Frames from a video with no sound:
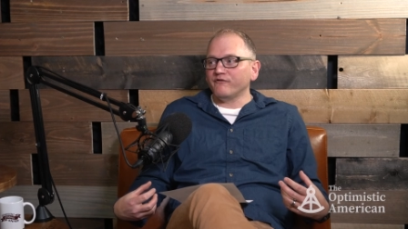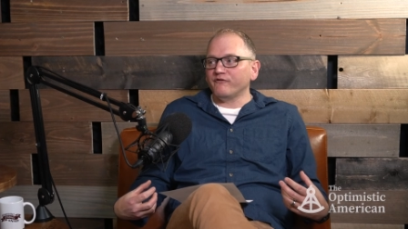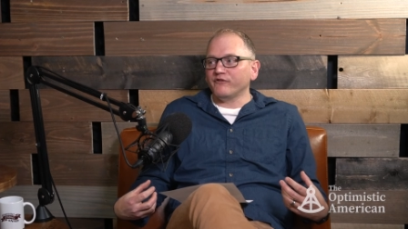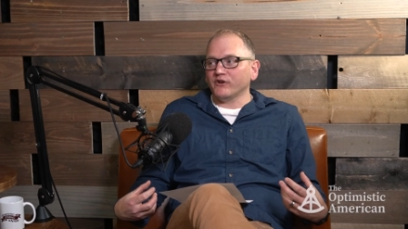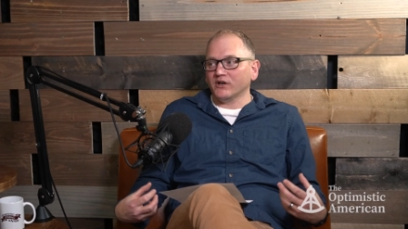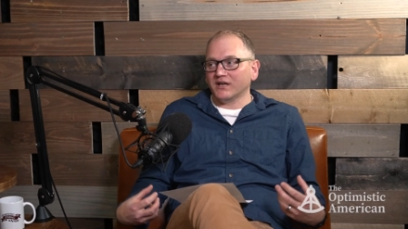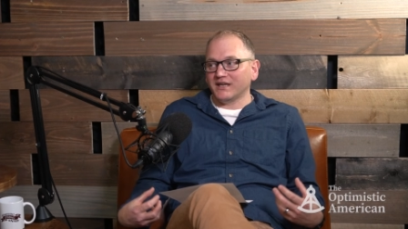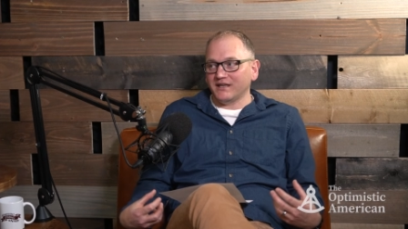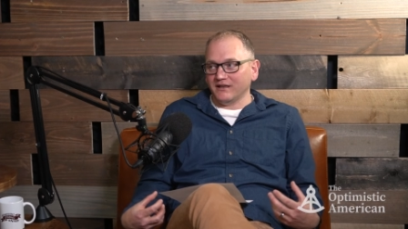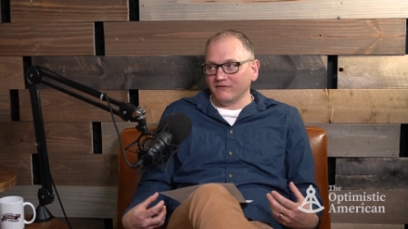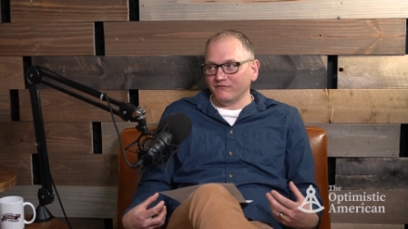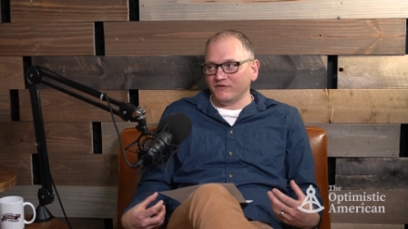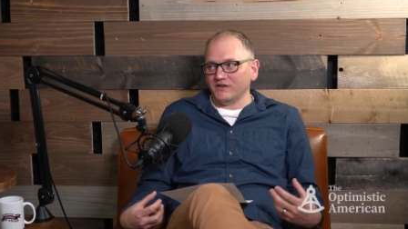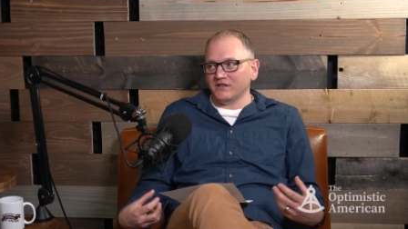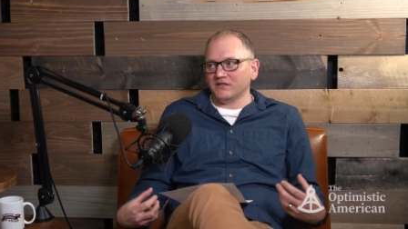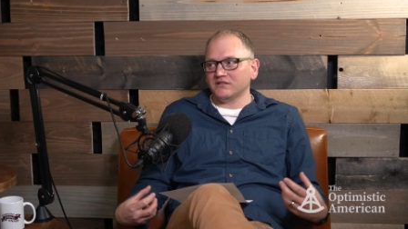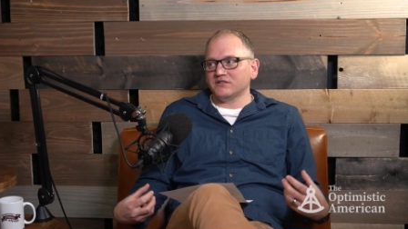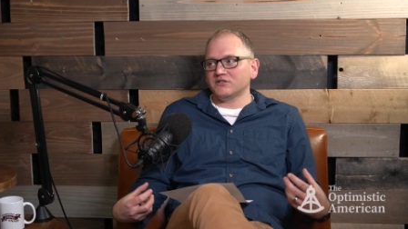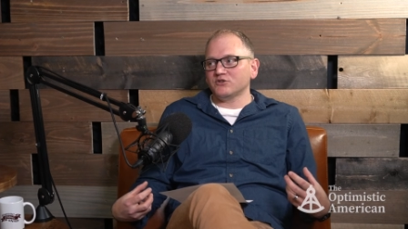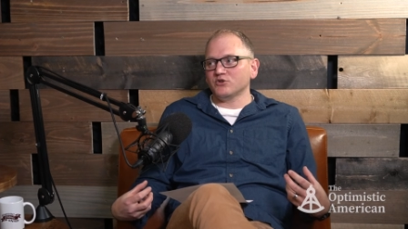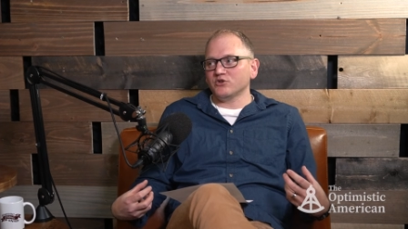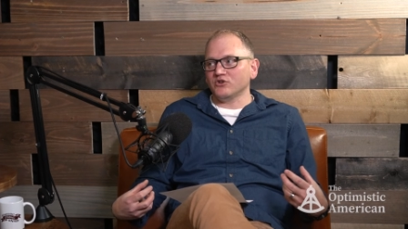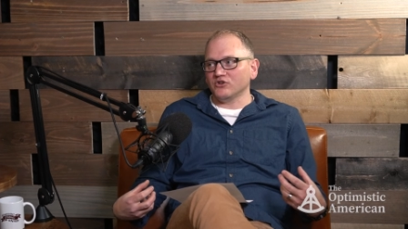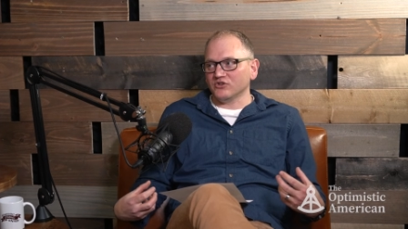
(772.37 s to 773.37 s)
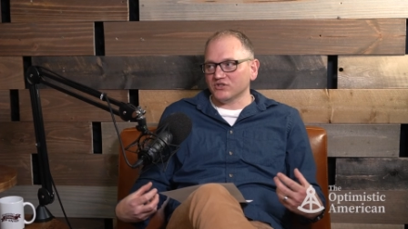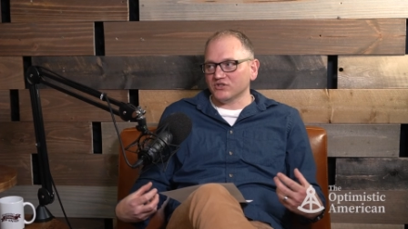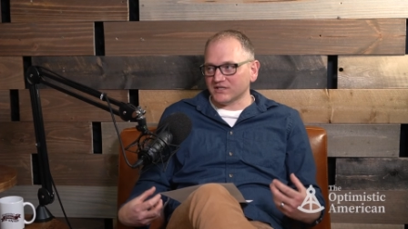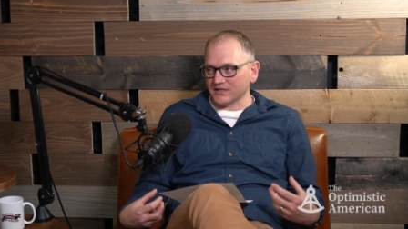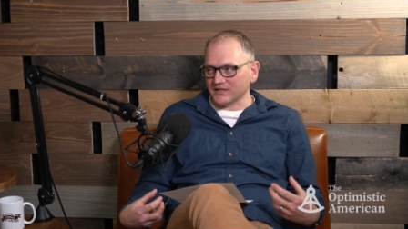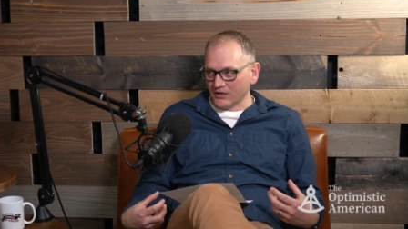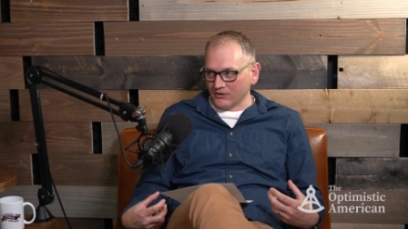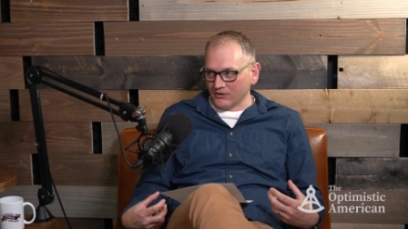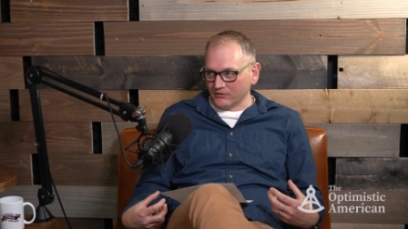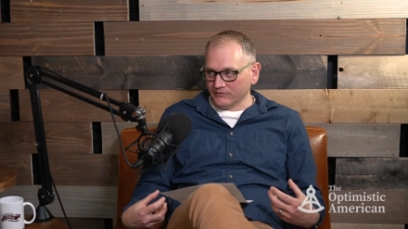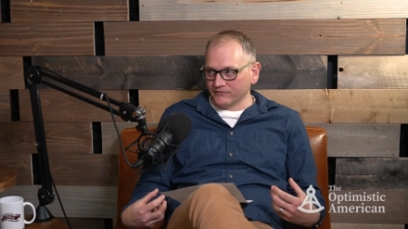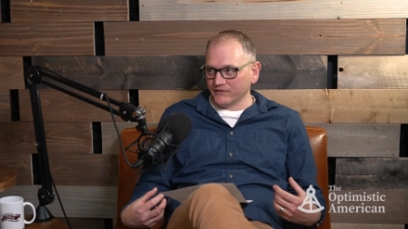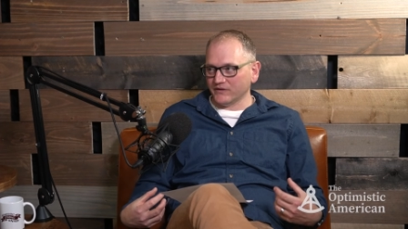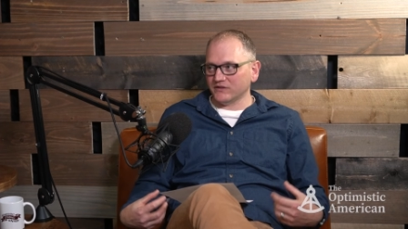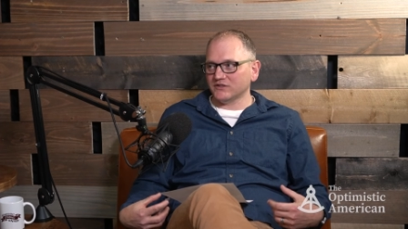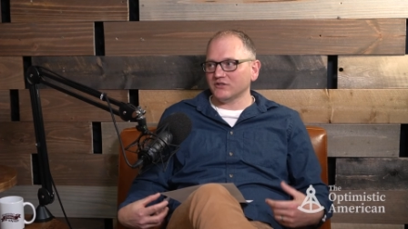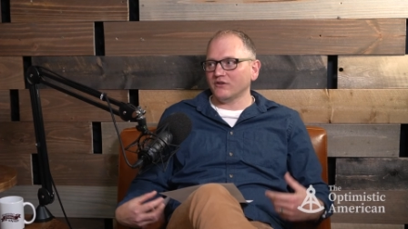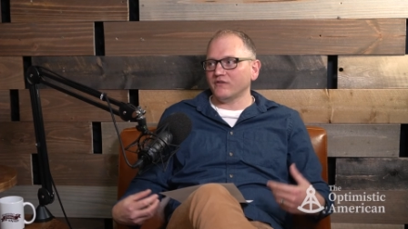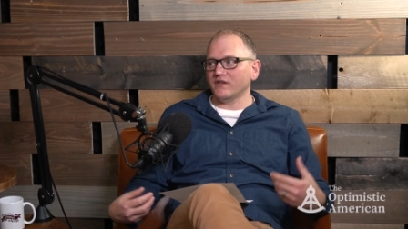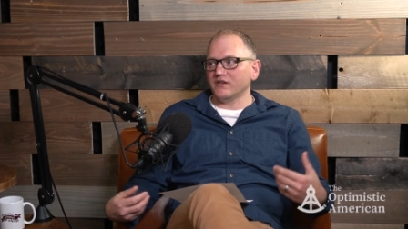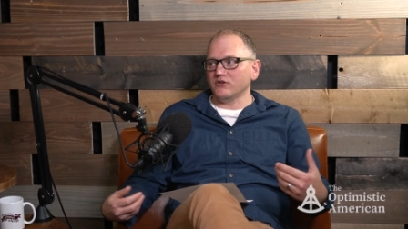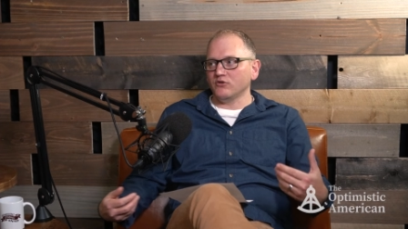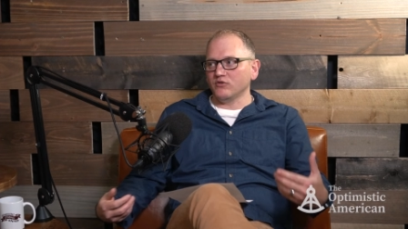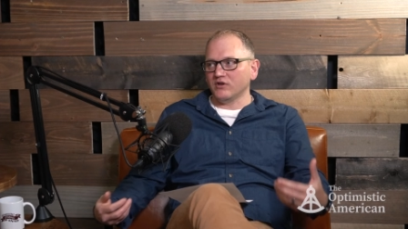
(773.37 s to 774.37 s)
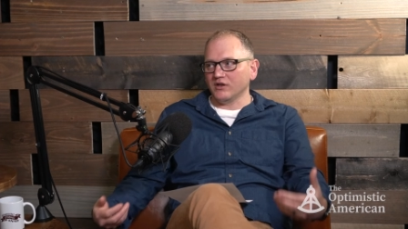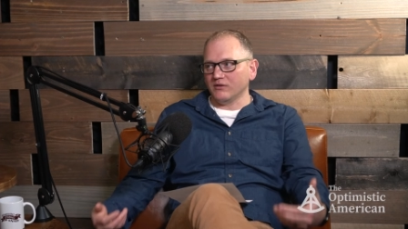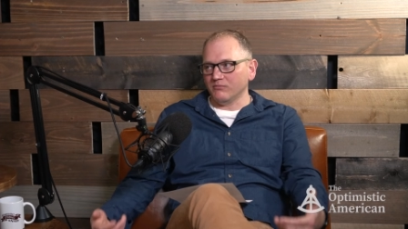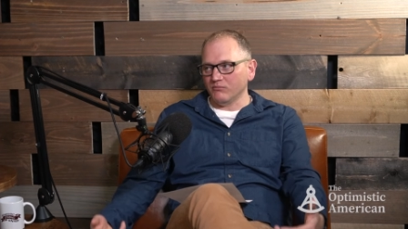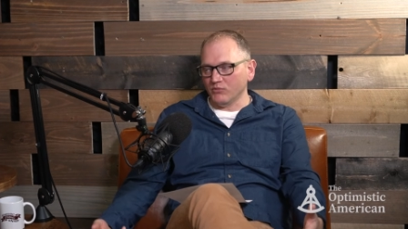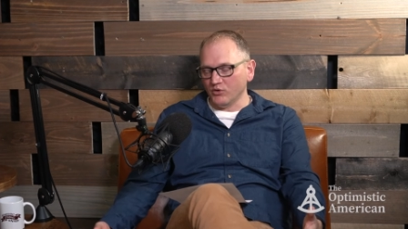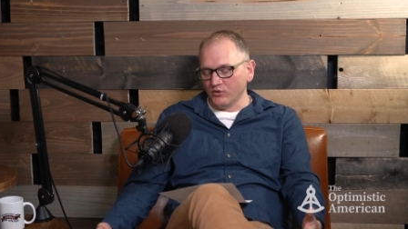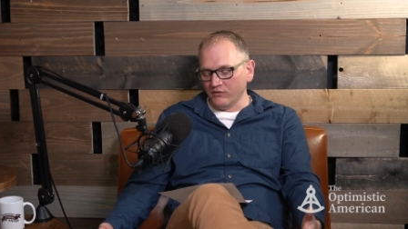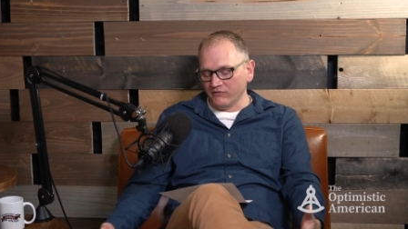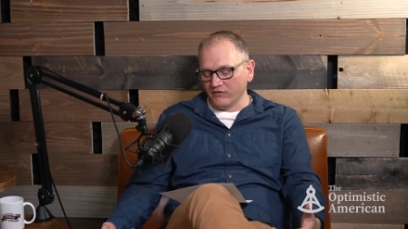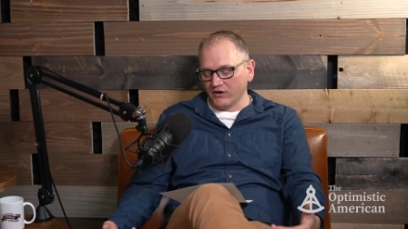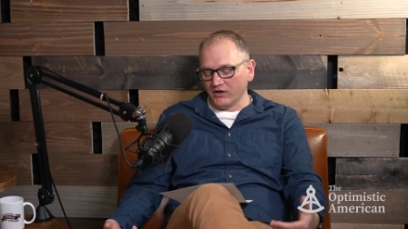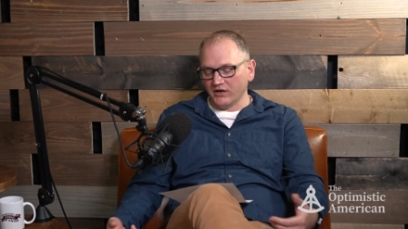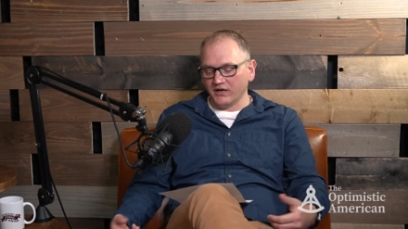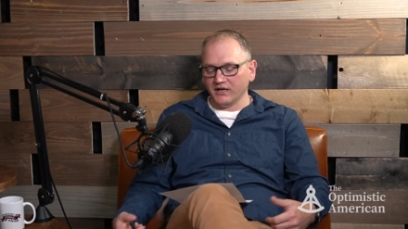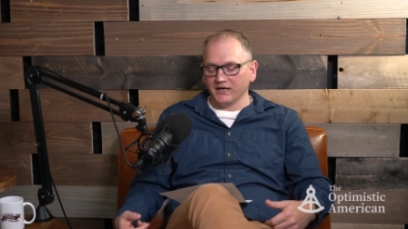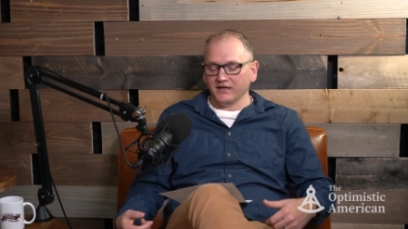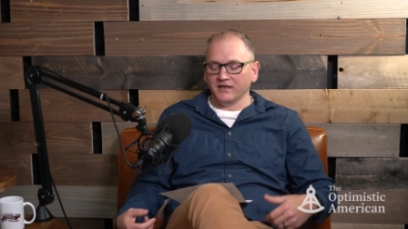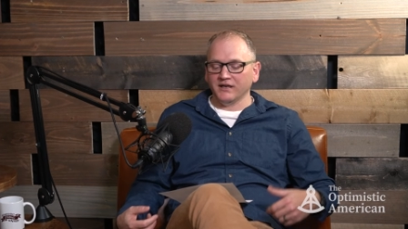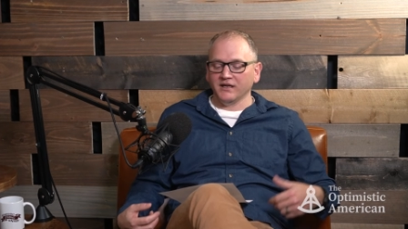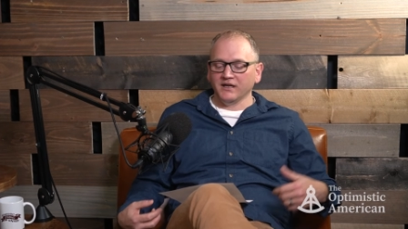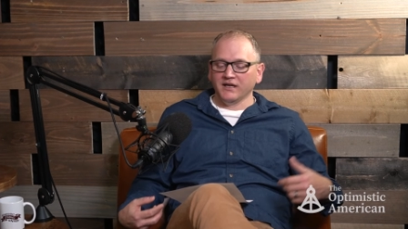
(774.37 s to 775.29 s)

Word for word: forgiveness to yourself yeah. so that you can move on